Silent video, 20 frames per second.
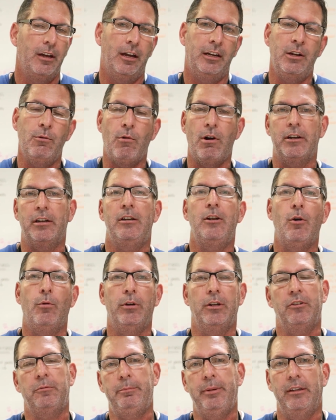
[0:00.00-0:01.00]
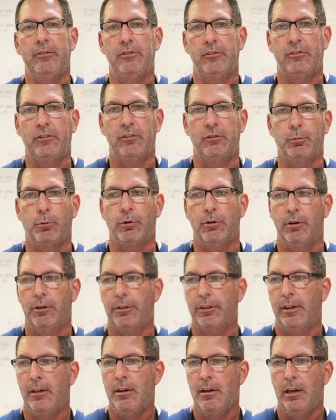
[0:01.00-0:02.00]
And he wanted to know what his business is
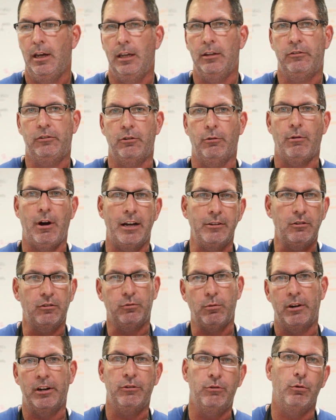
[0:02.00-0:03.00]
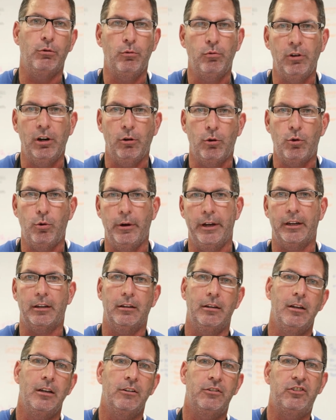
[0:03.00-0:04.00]
worth. And so I just want to do a real quick
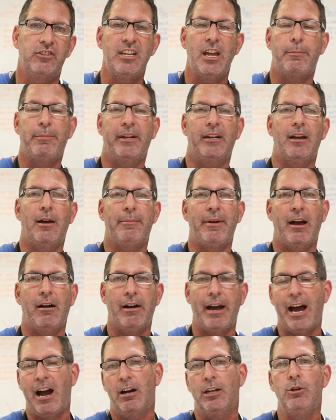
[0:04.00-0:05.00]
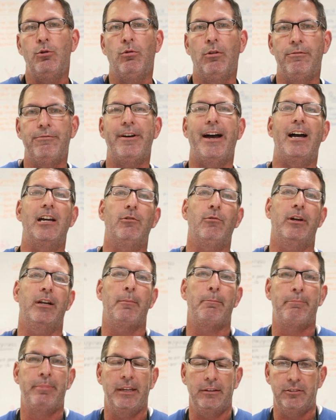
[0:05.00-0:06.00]
snippet about how you evaluate
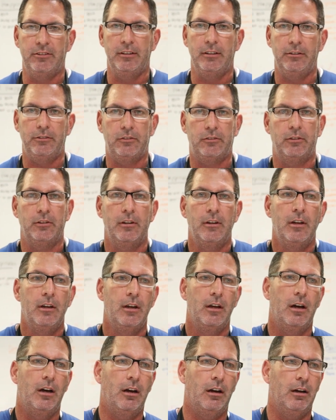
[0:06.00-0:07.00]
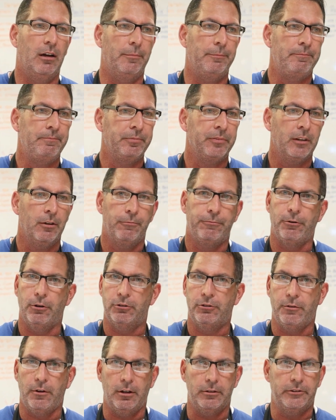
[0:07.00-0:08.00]
a business. Um,
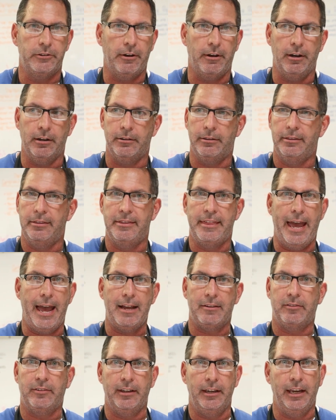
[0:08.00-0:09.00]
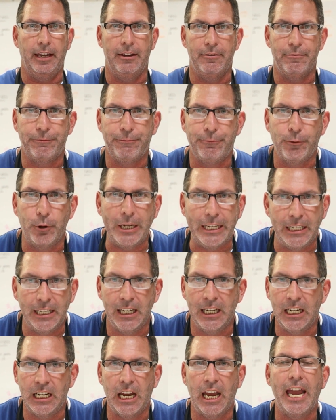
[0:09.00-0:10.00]
first of all, Doug, that's
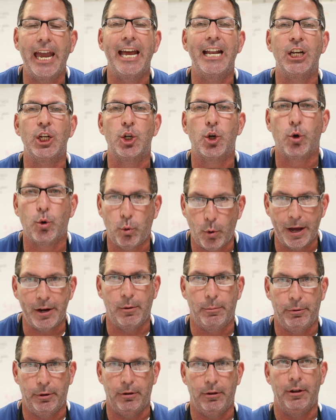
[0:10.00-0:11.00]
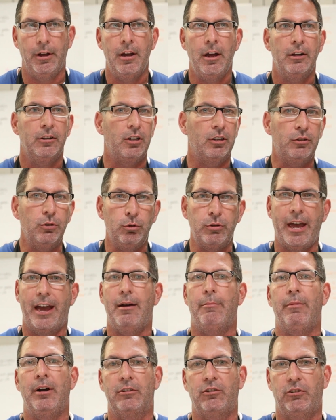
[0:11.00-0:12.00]
freaking incredible to do
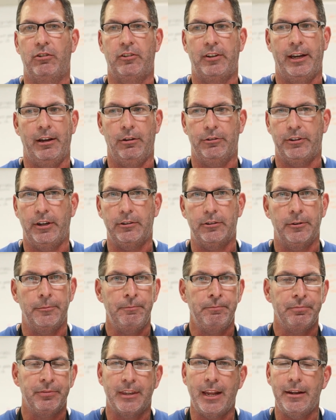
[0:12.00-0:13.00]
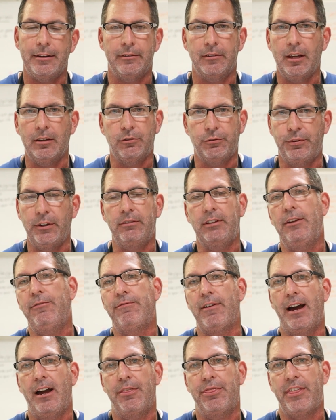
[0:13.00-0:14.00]
that much sales. That's, that, that's
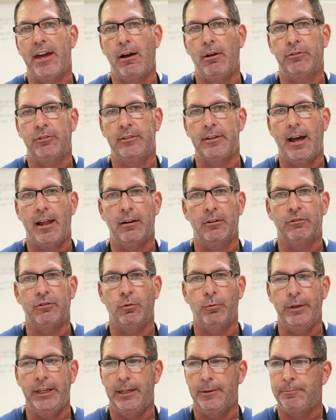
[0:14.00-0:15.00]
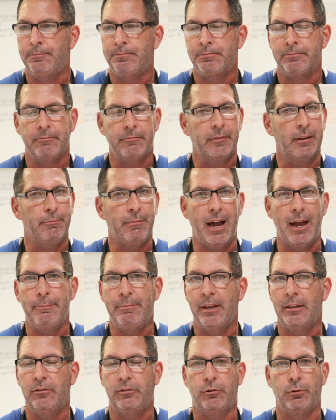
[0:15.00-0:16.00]
fifty-five thousand dollars a week. My
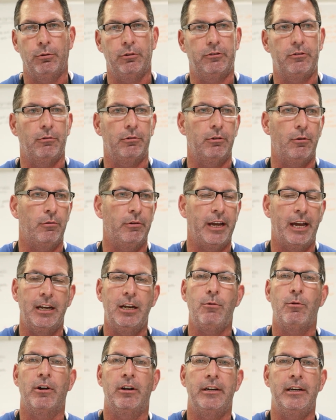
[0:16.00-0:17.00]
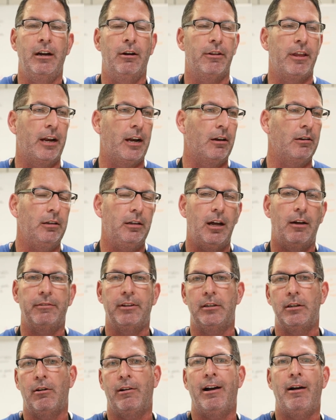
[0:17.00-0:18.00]
bin stores don't do anywhere near that. I'd love
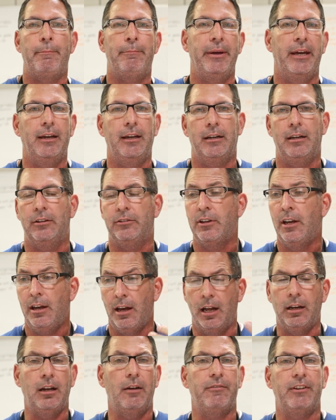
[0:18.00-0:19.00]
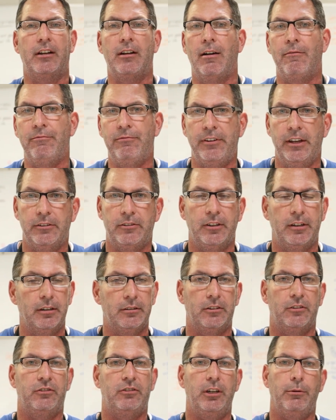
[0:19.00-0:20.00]
to know how big it is. I'd love to come visit
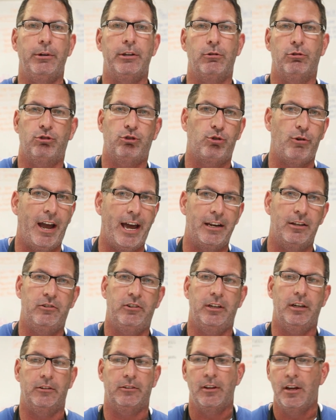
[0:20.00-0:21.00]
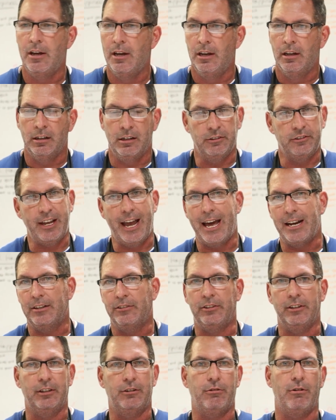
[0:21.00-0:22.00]
it to see what your strategy is, because that
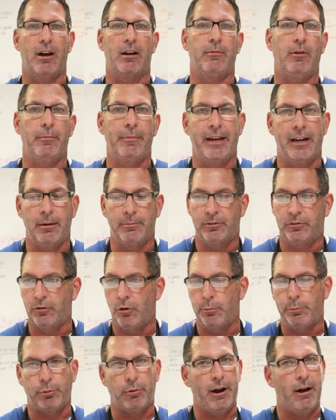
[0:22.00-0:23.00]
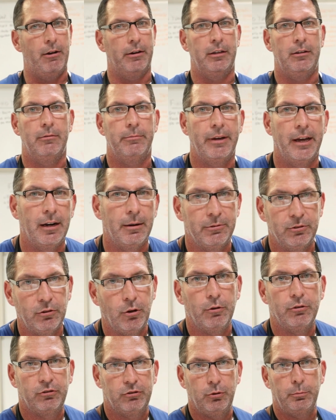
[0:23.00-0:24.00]
is incredible, man. I'm so proud of you, man. I'm
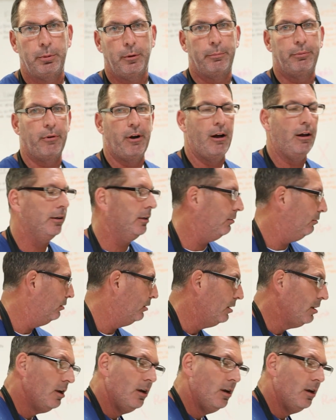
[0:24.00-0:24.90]
so super proud of you.